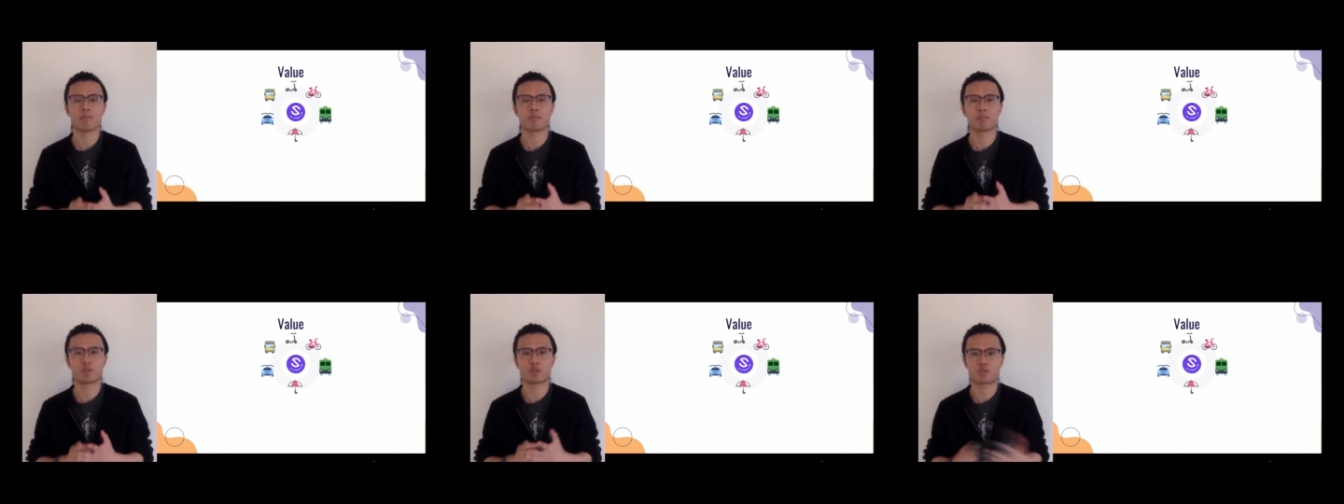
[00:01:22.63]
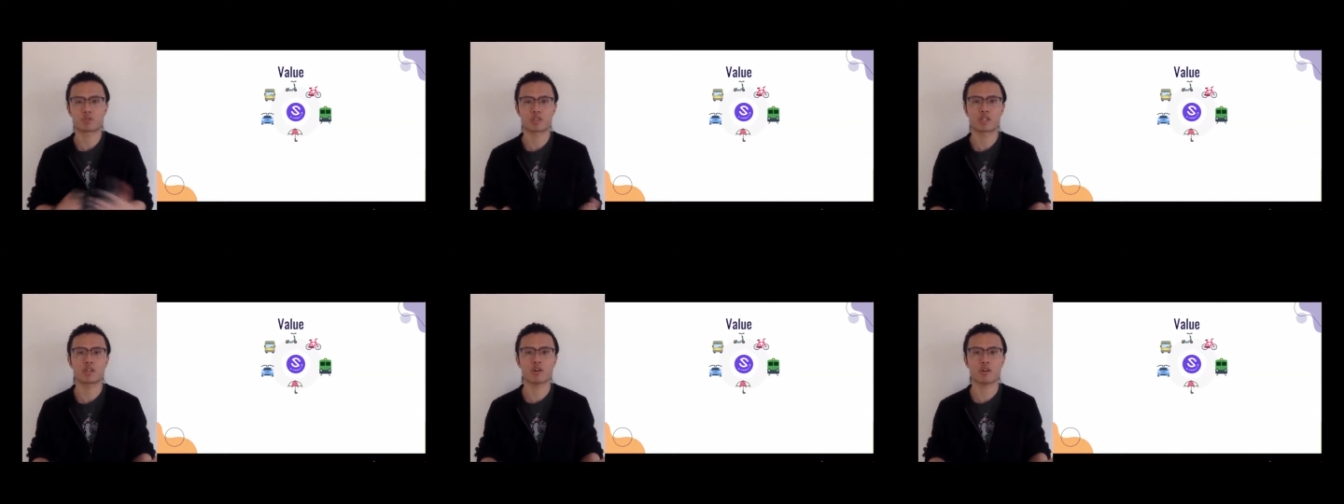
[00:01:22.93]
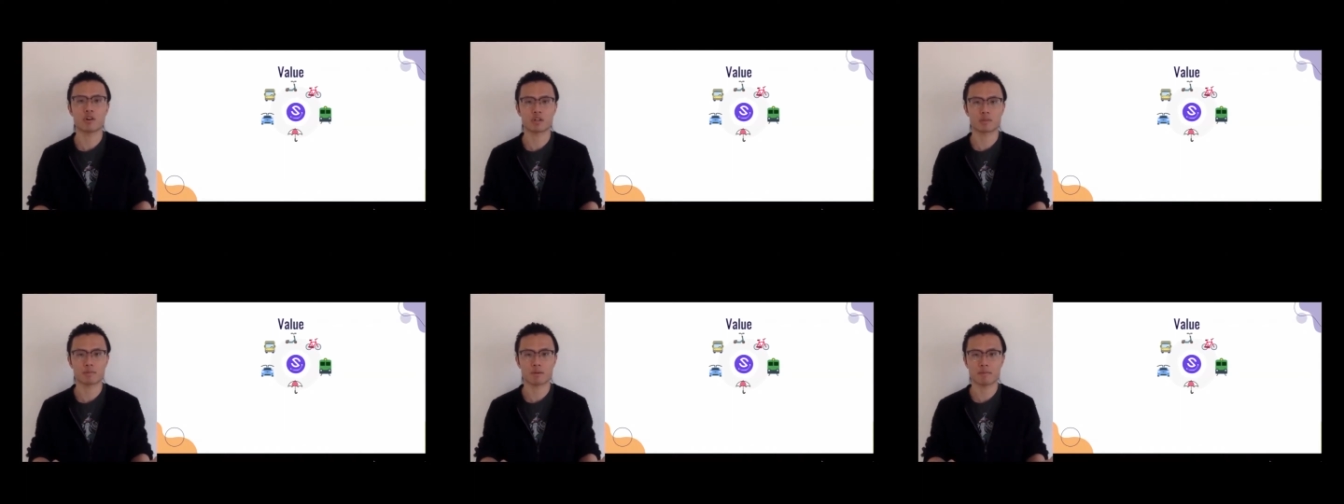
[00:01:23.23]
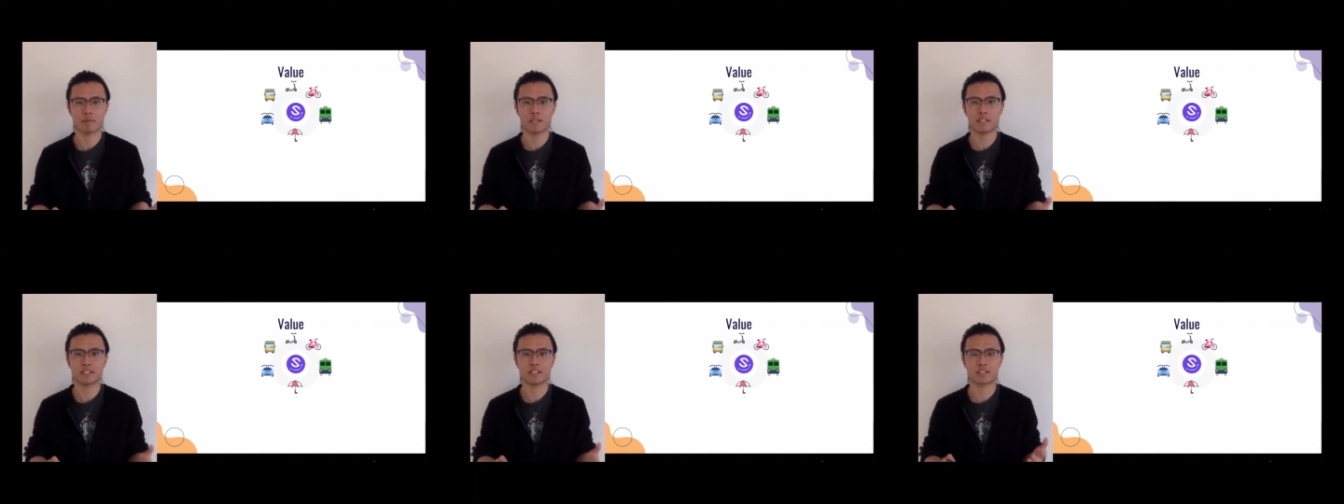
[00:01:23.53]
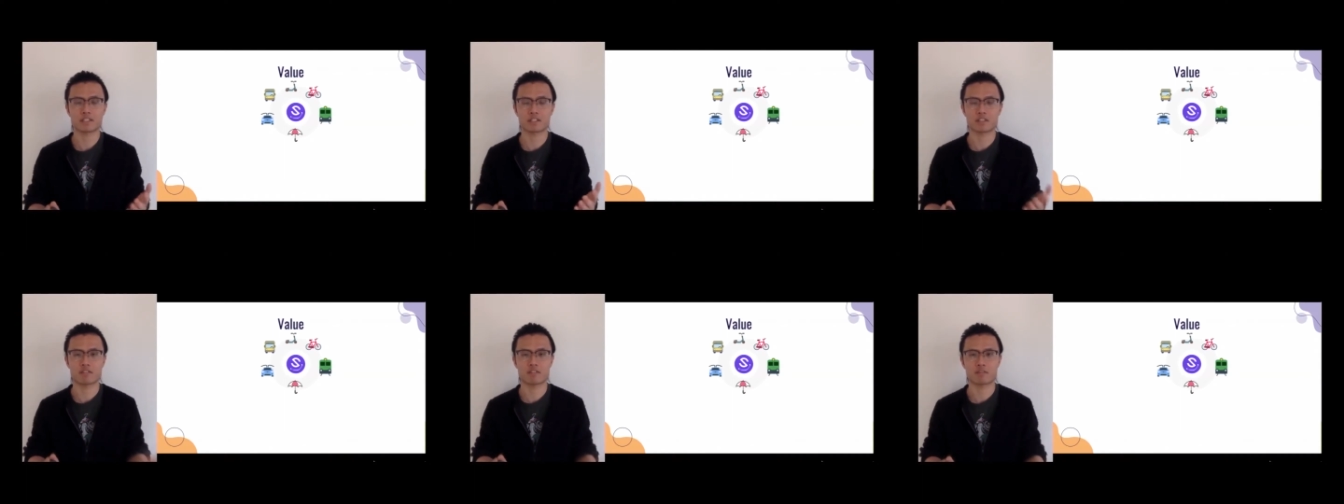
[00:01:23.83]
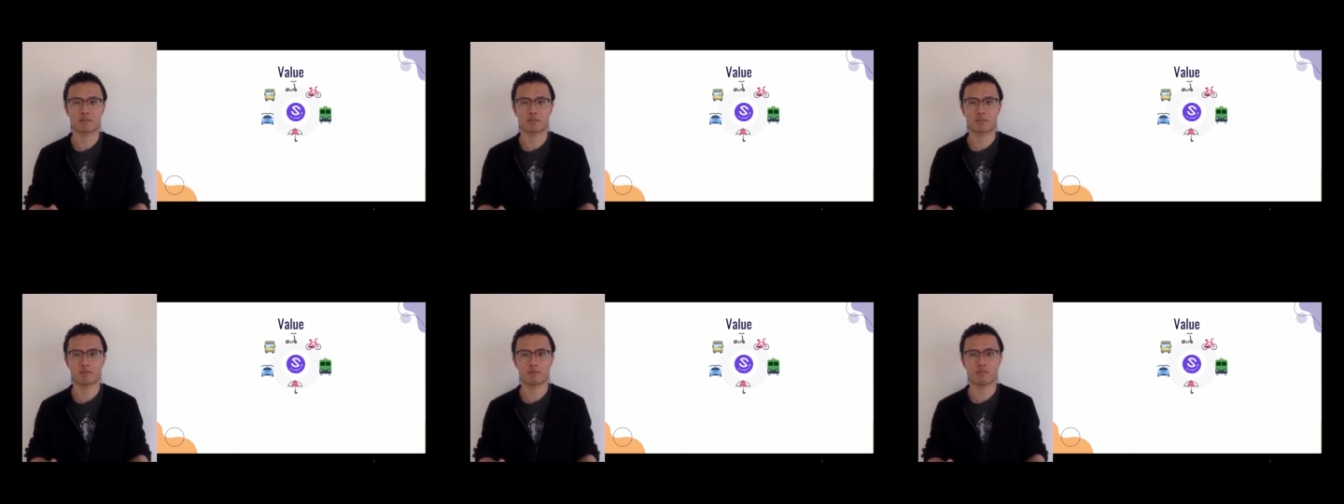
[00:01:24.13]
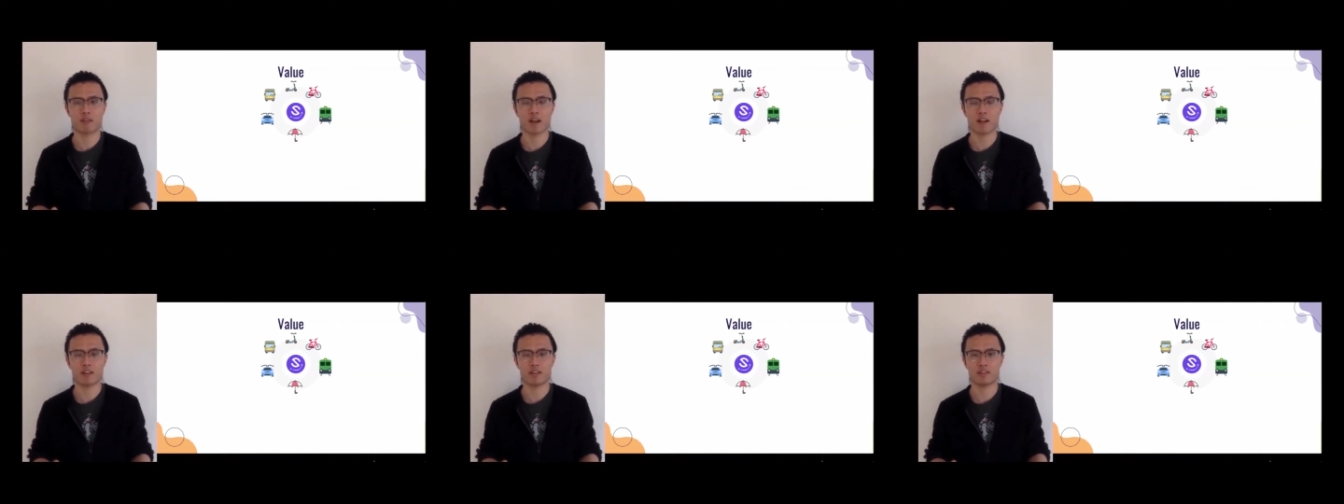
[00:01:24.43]
between all the mobility service
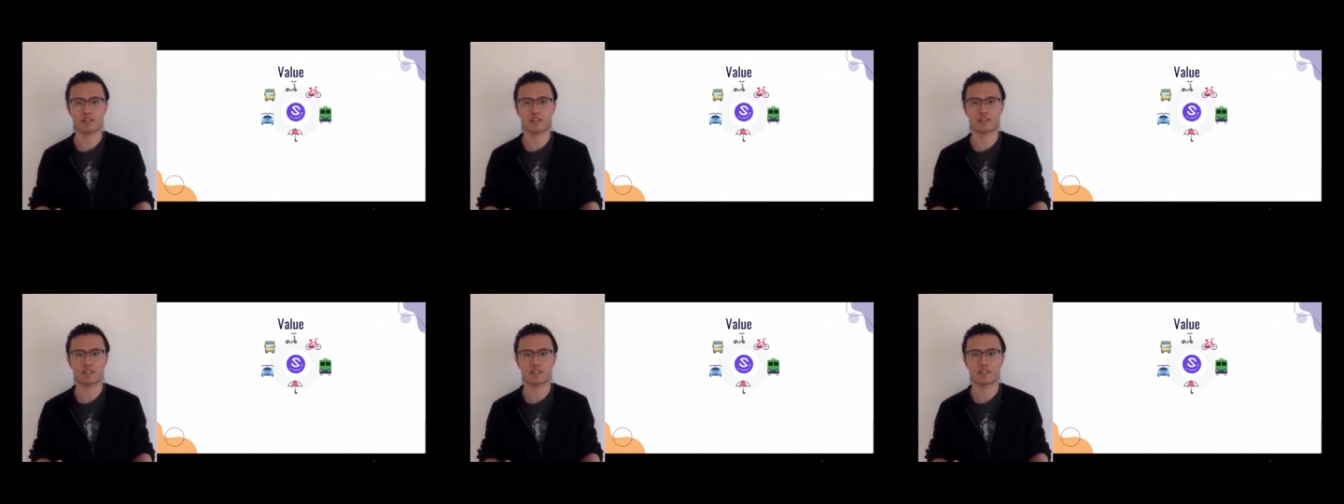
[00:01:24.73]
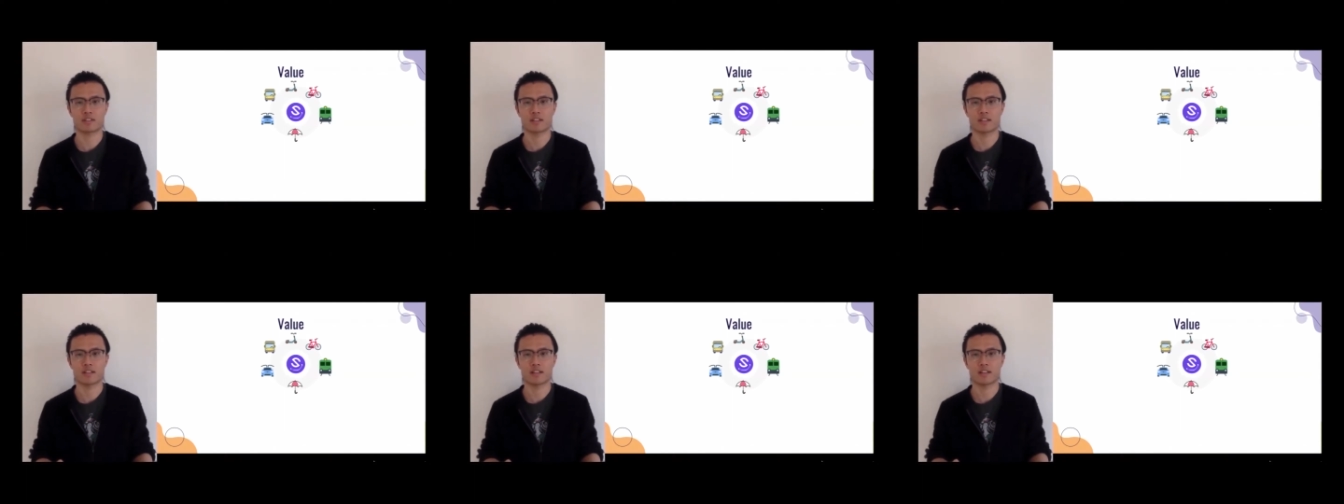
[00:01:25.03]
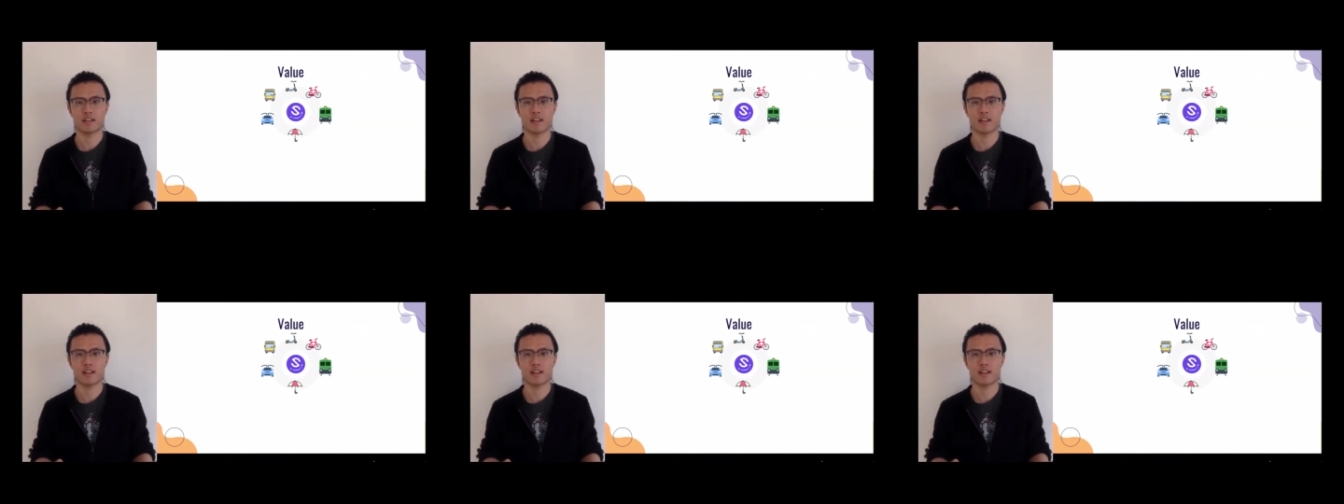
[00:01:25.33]
providers.